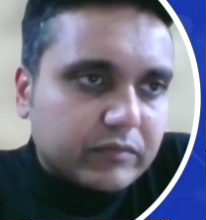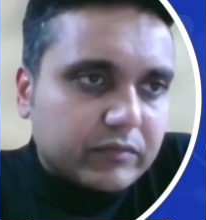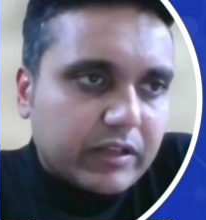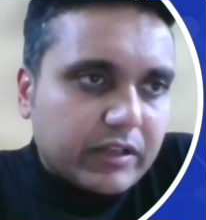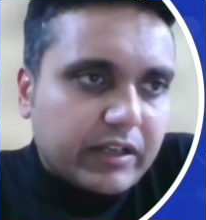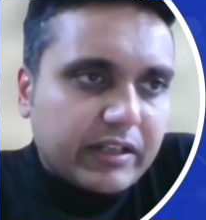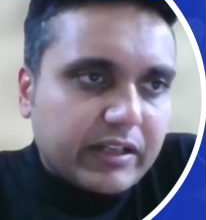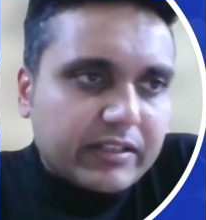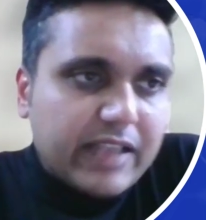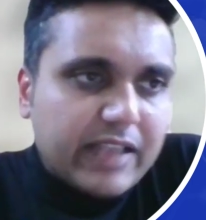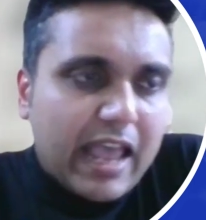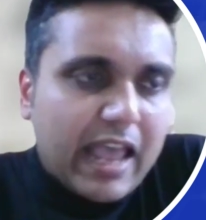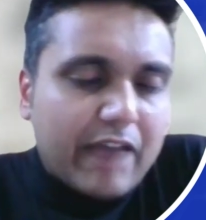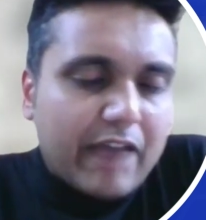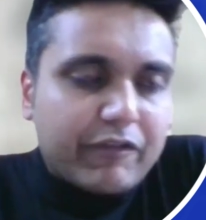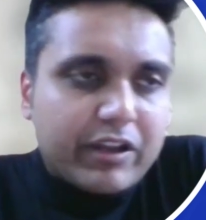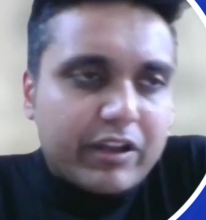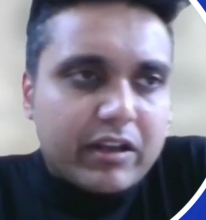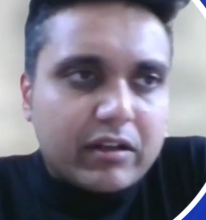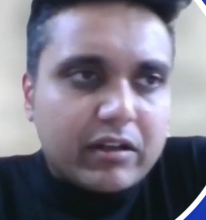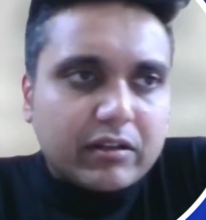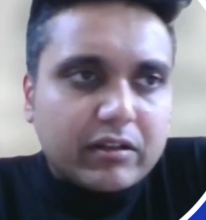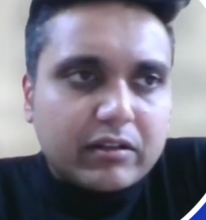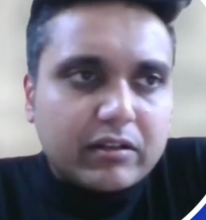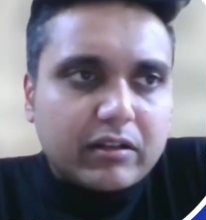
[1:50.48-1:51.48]
it is
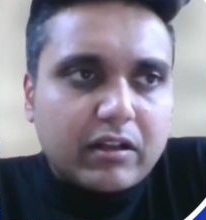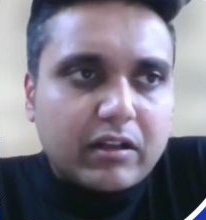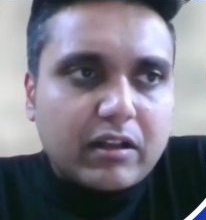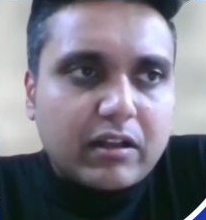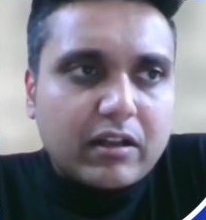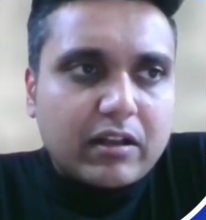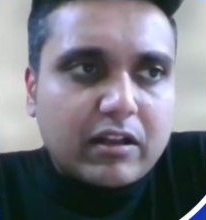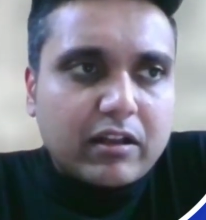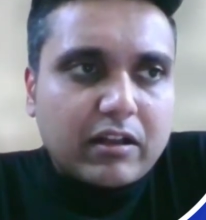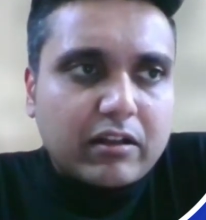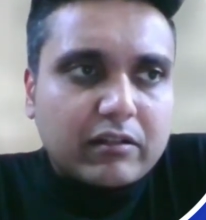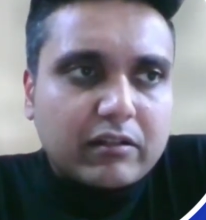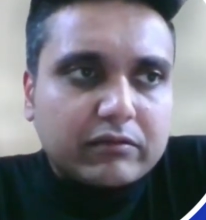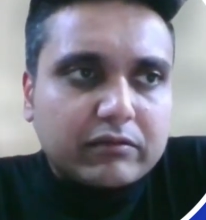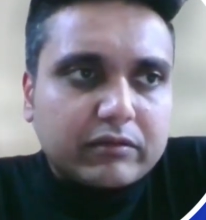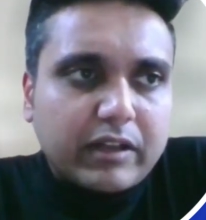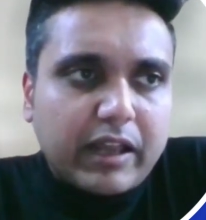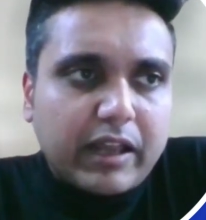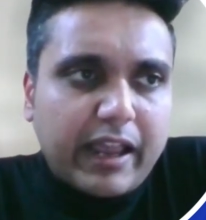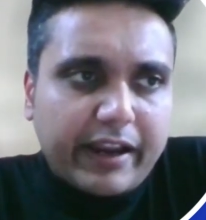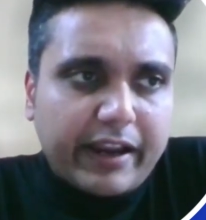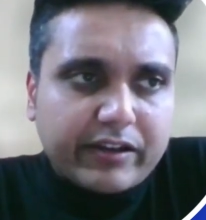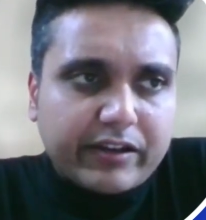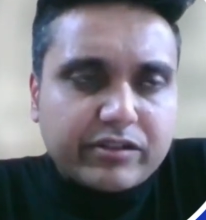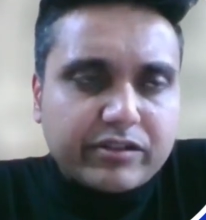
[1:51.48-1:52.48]
having
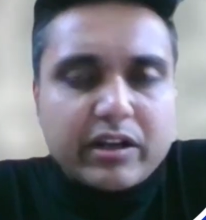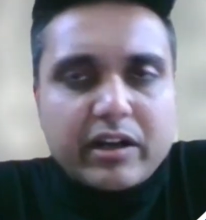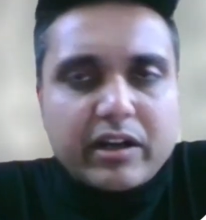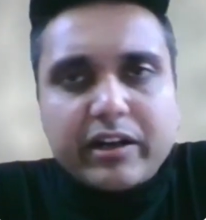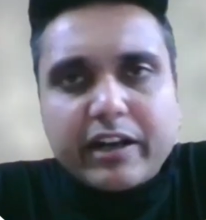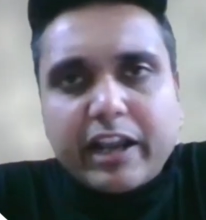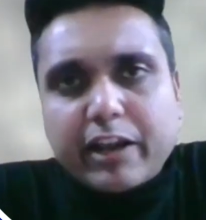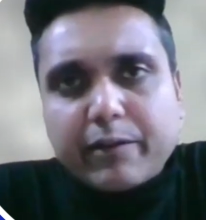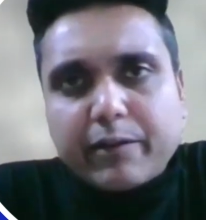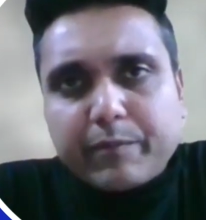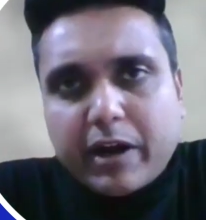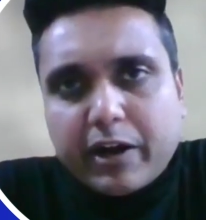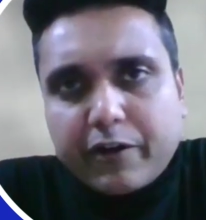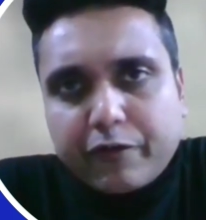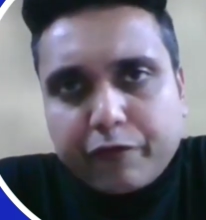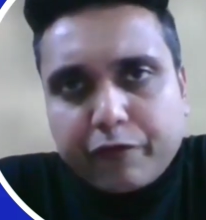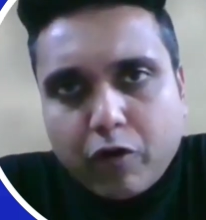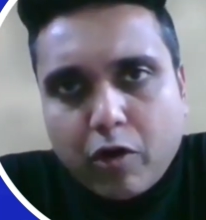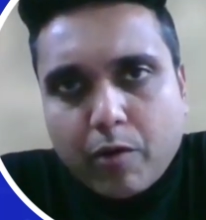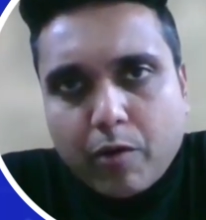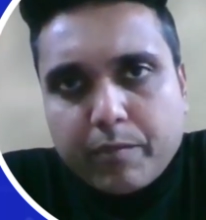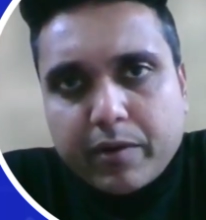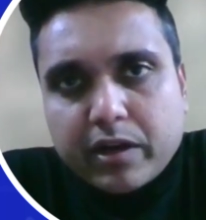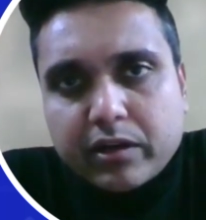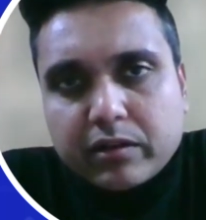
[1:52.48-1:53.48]
action like
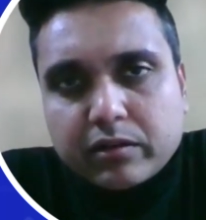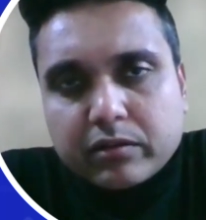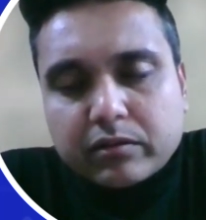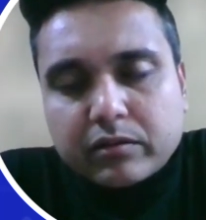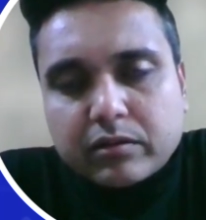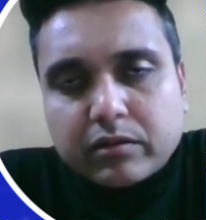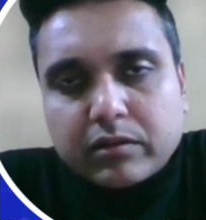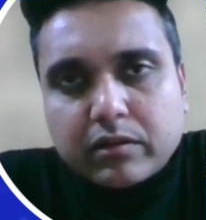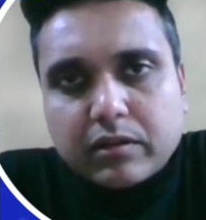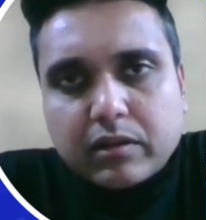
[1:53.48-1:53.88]
metformin,